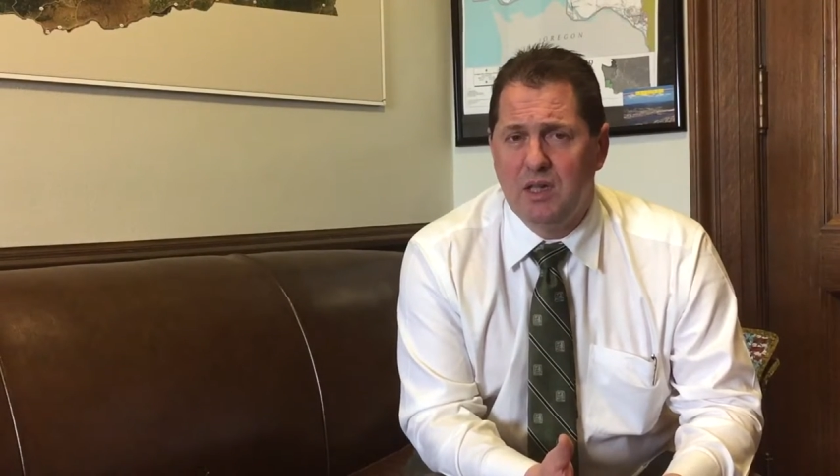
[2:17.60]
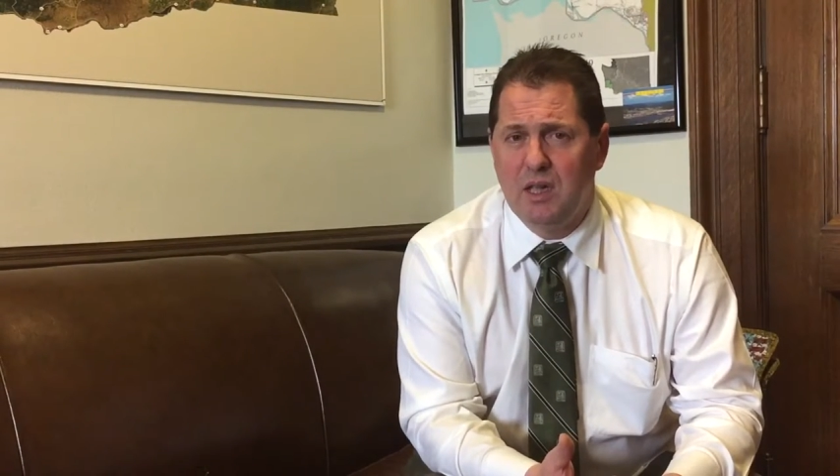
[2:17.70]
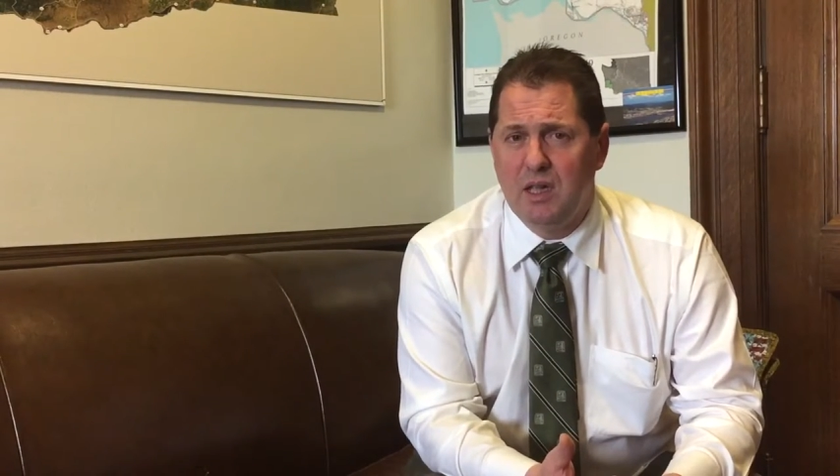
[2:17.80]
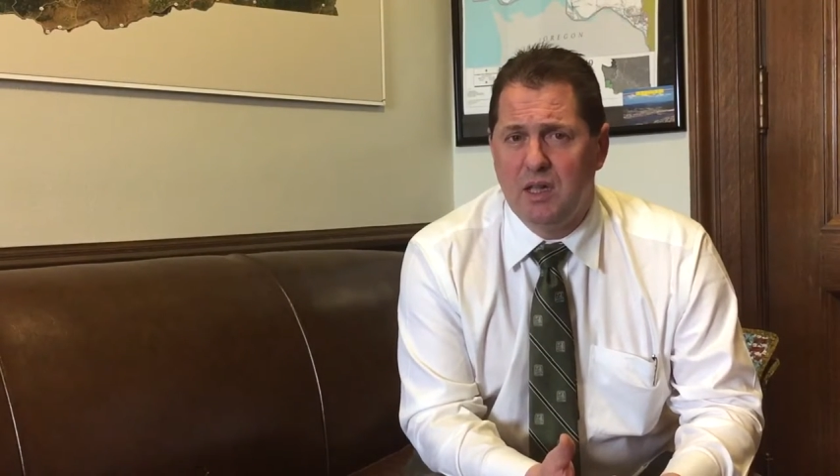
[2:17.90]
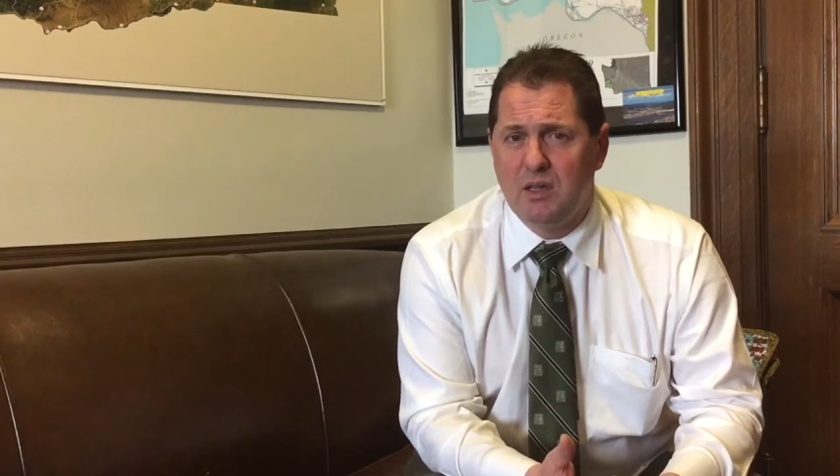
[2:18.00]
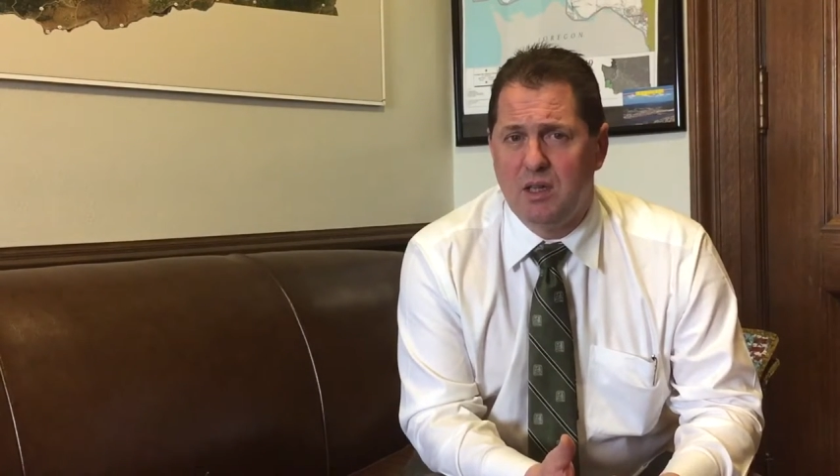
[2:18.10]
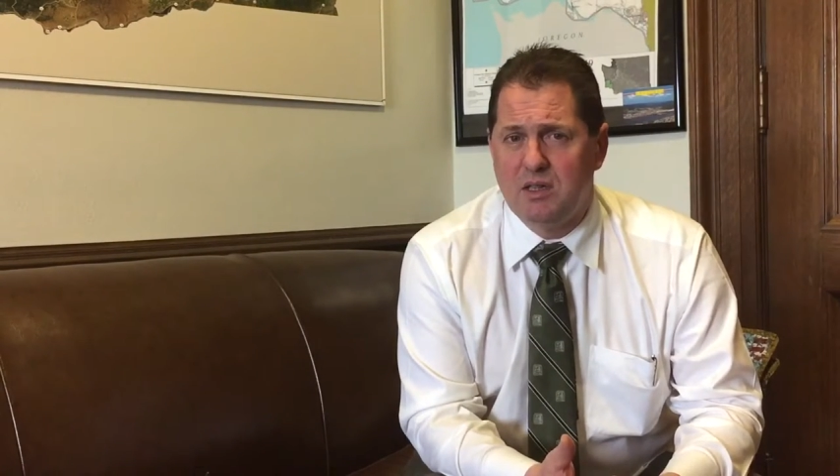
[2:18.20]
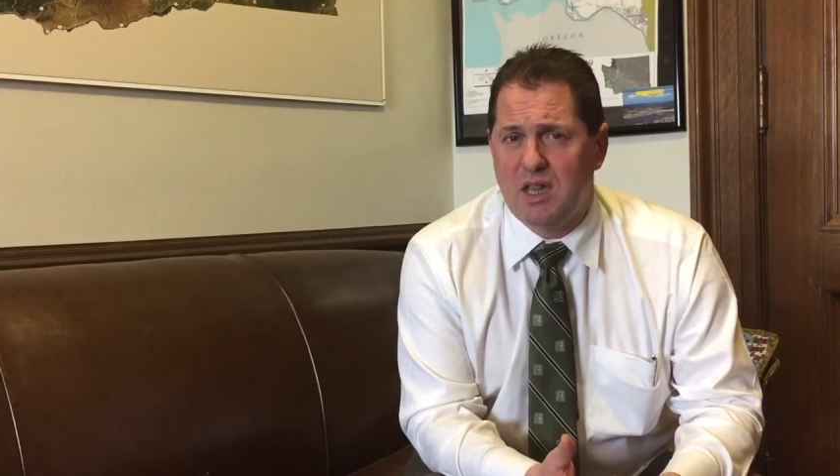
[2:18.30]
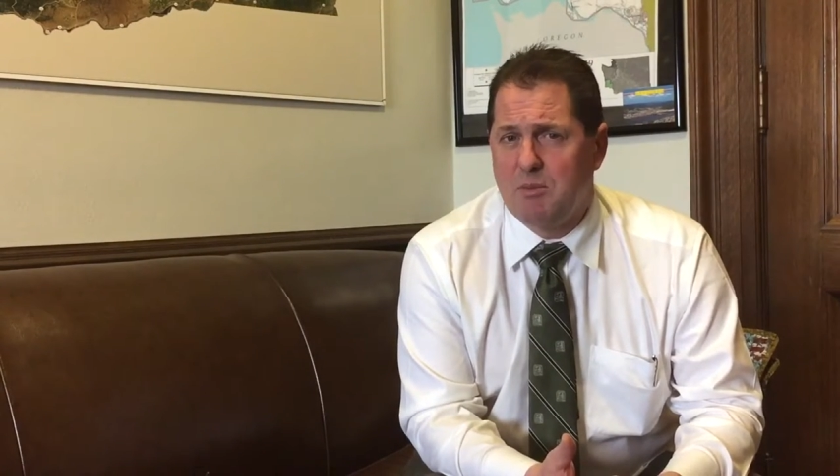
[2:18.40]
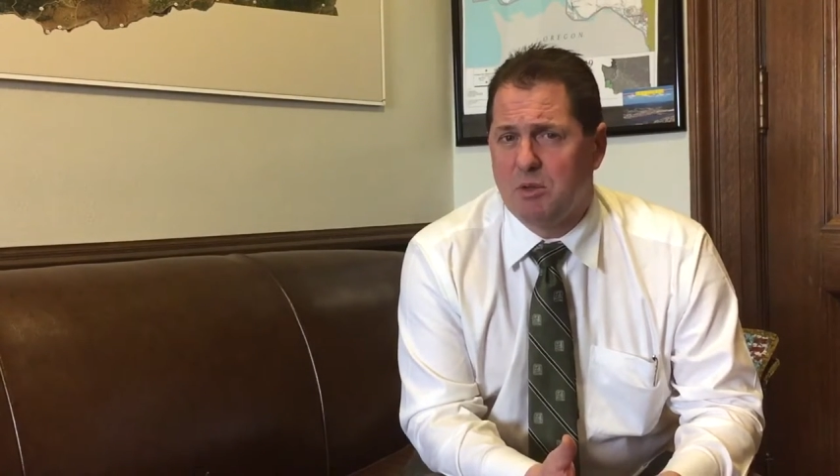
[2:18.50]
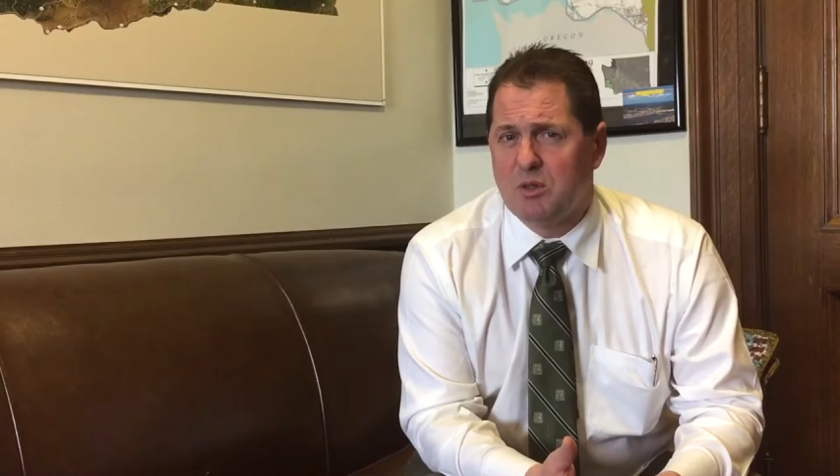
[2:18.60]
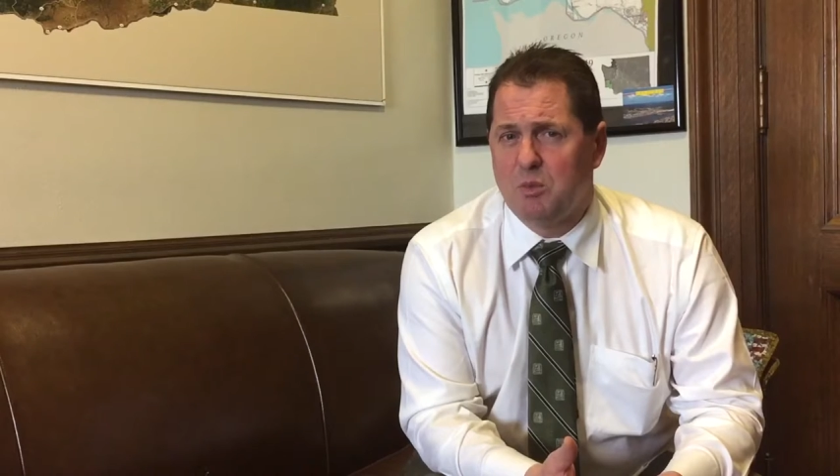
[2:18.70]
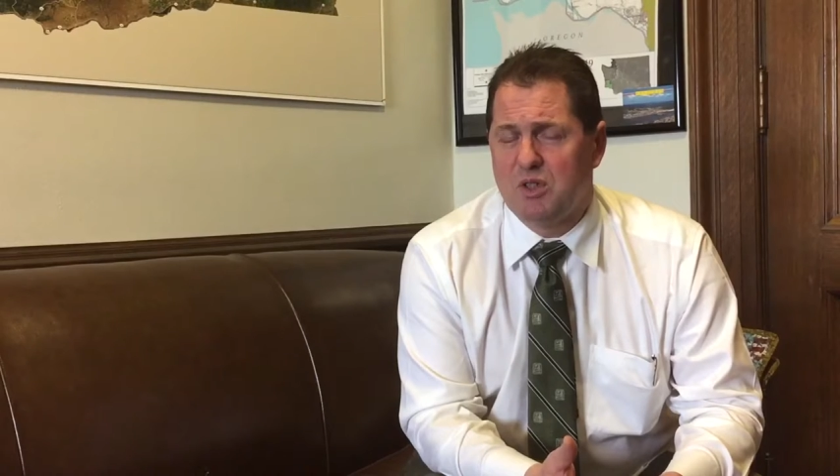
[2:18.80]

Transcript: and is able to